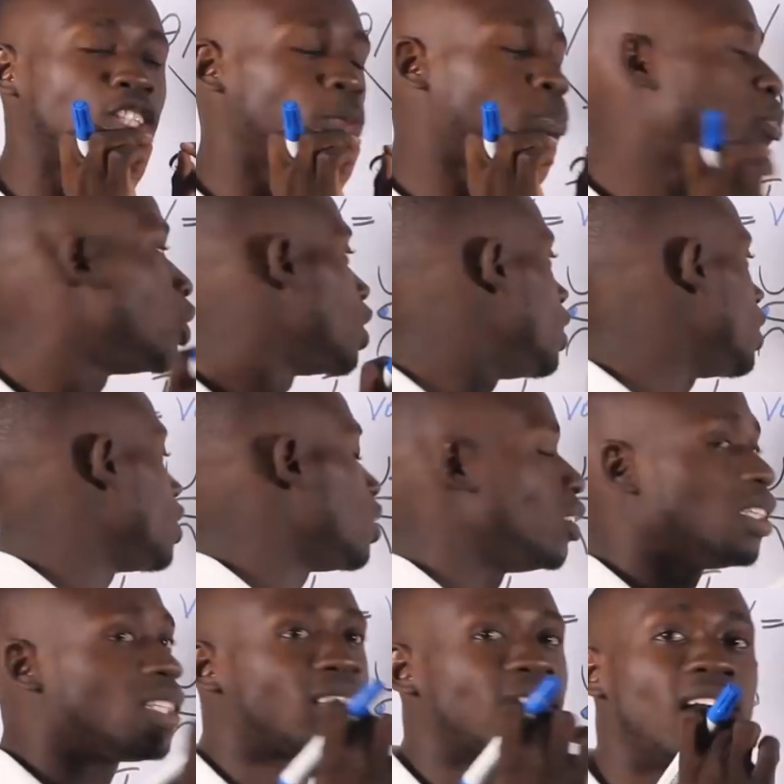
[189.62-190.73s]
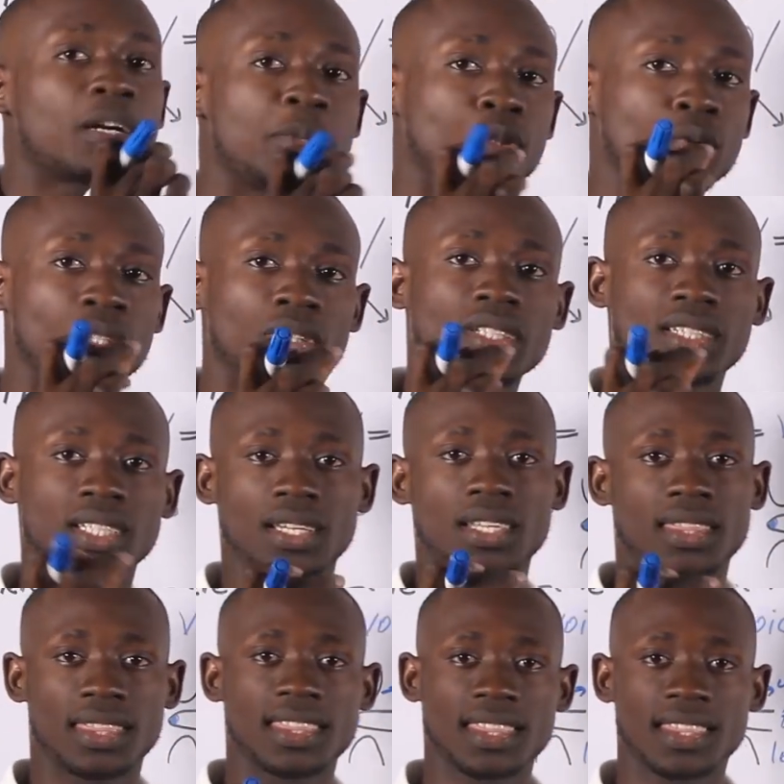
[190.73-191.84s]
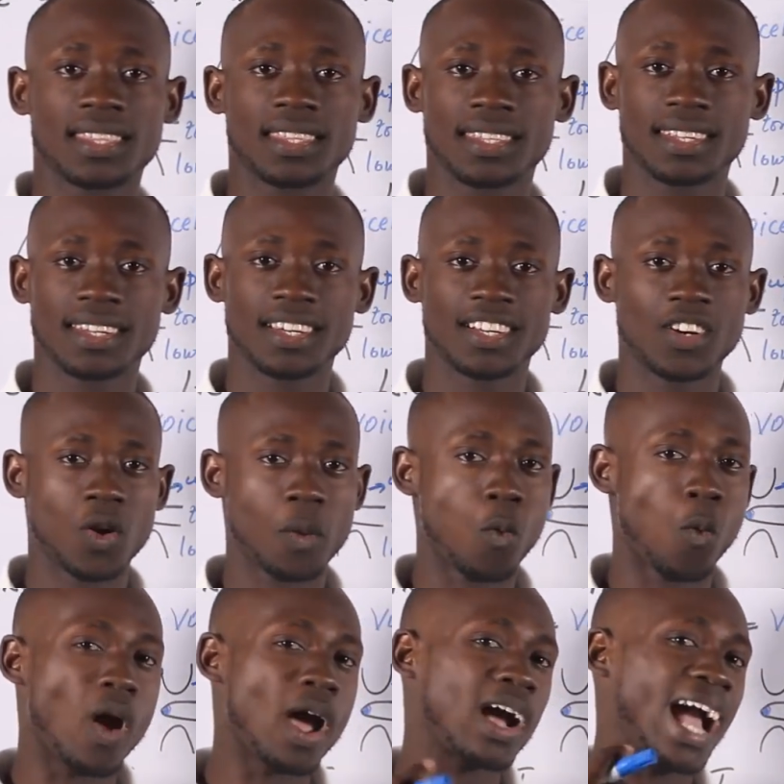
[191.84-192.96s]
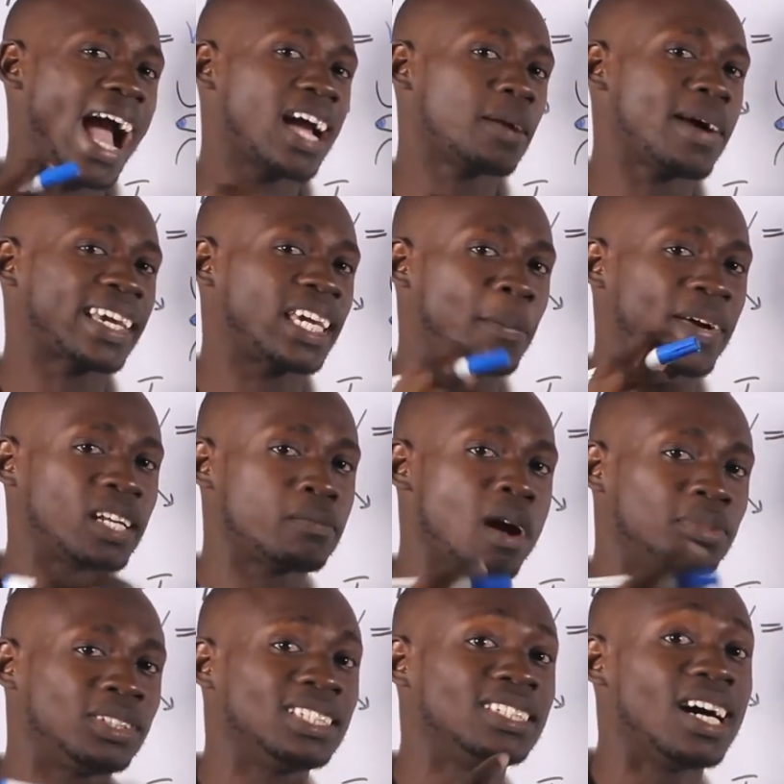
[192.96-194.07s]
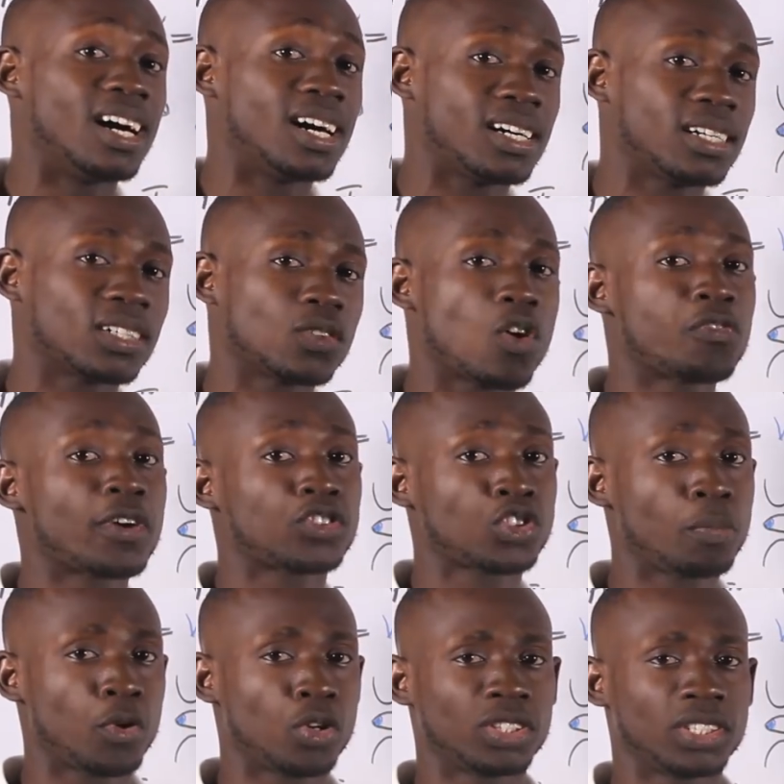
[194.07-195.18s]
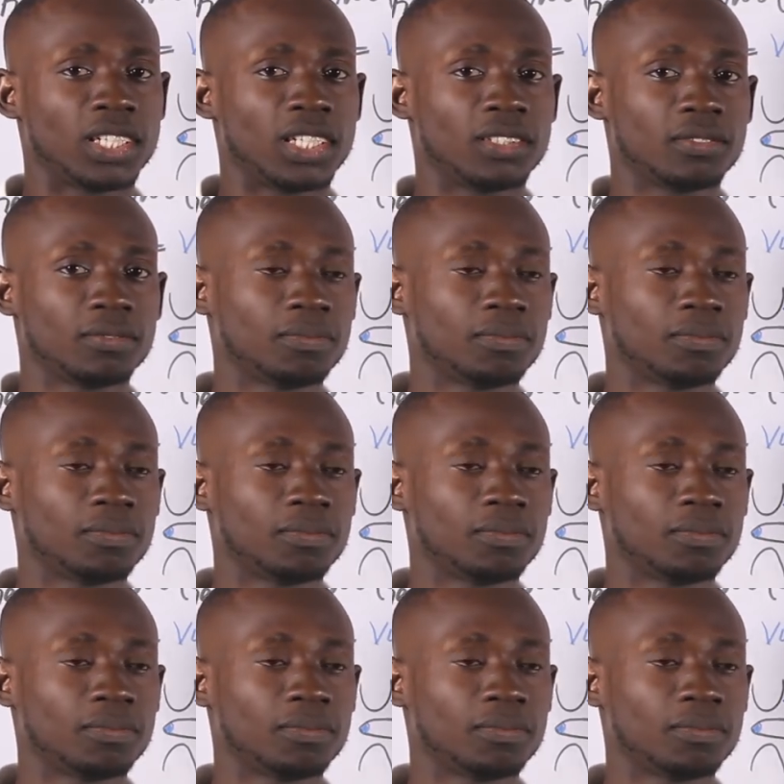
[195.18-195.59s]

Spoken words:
to put the tongue between the teeth. Well, quand il marque pas dans ma petite dent, bon façon de prononcer.